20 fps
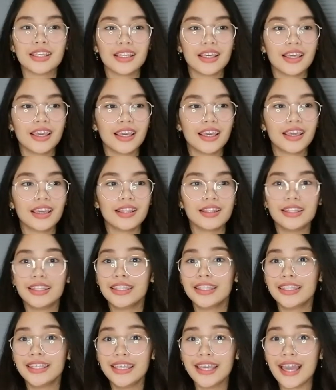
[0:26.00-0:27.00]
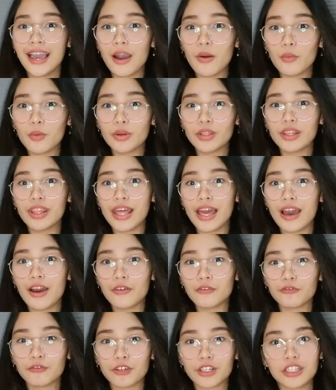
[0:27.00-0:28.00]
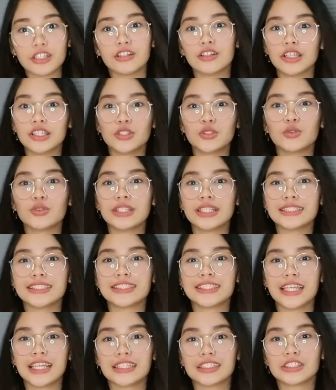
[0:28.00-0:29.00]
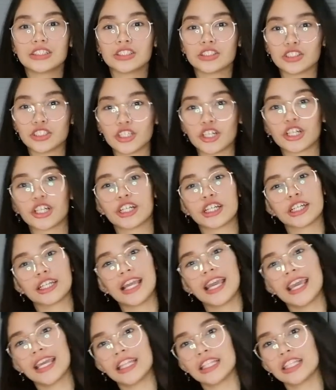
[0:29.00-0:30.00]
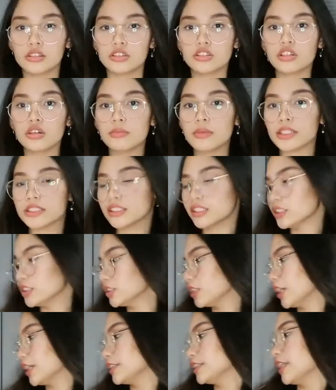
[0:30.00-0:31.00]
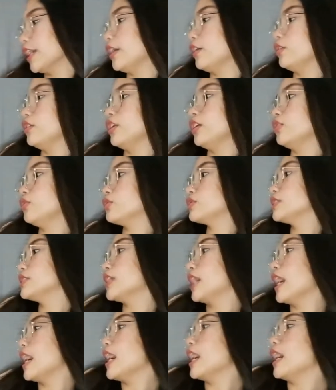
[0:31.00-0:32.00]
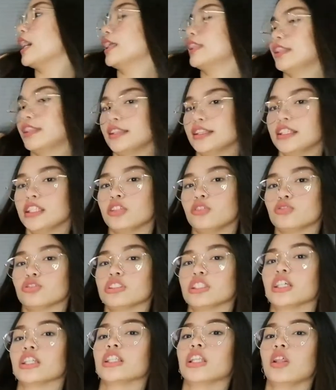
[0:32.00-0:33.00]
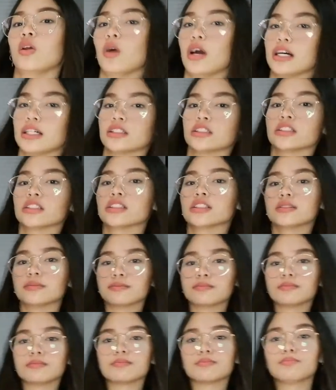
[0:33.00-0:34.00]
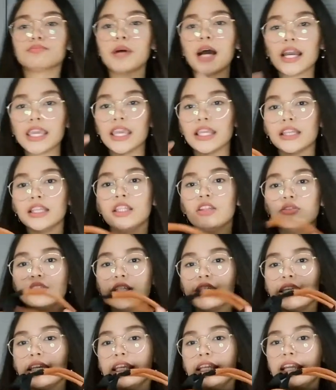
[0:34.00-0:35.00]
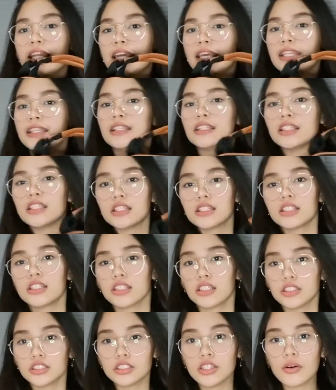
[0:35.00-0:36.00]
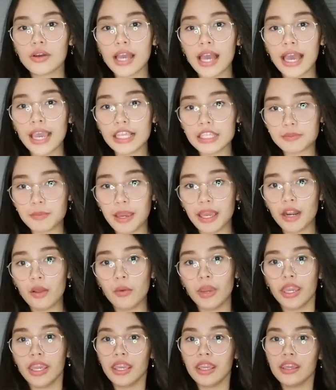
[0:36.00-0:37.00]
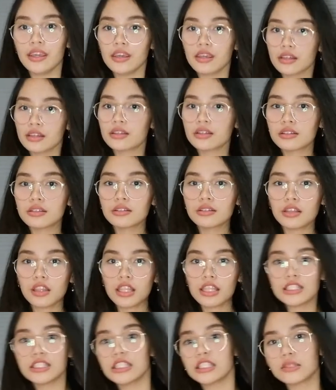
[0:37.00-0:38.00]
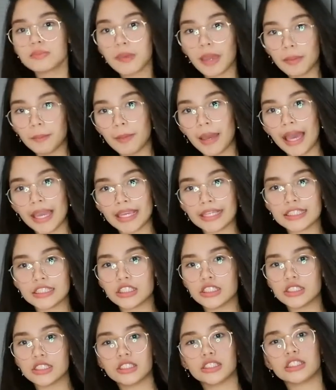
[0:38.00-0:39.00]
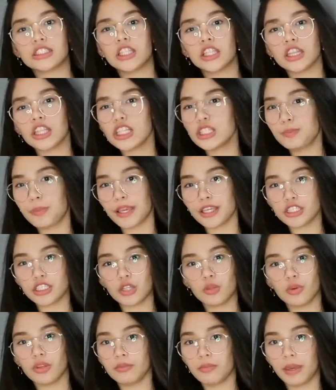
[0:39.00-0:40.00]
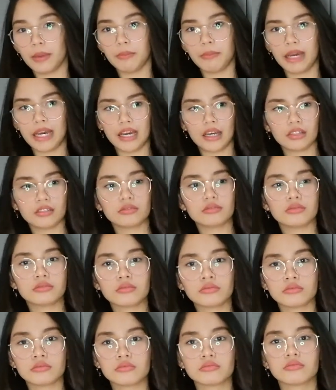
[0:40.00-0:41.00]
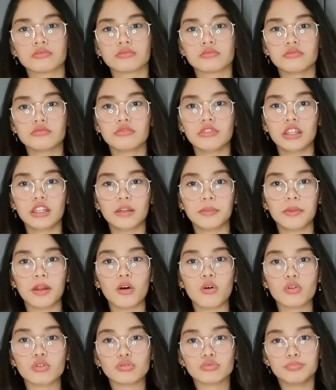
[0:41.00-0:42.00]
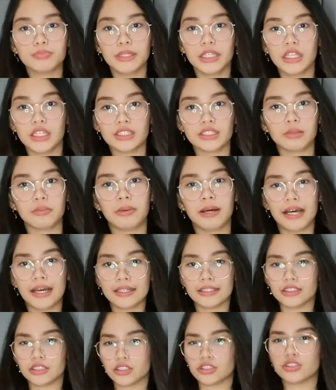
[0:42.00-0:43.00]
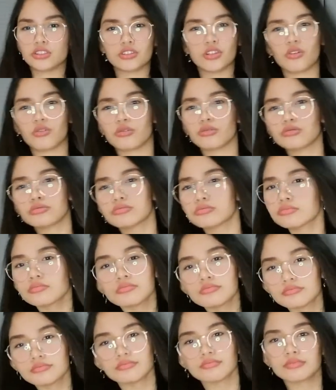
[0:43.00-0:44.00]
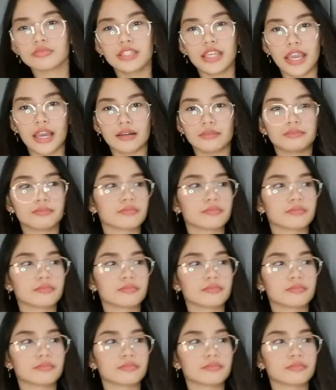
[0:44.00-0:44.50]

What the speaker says: And yeah, without further ado, let's get started. So magsa-start tayo dito sa dalawang pocket dito sa gilid. So guys, by the way, this is my bag. It's nothing special with my bag. Wala naman akong pili sa bag. So yeah.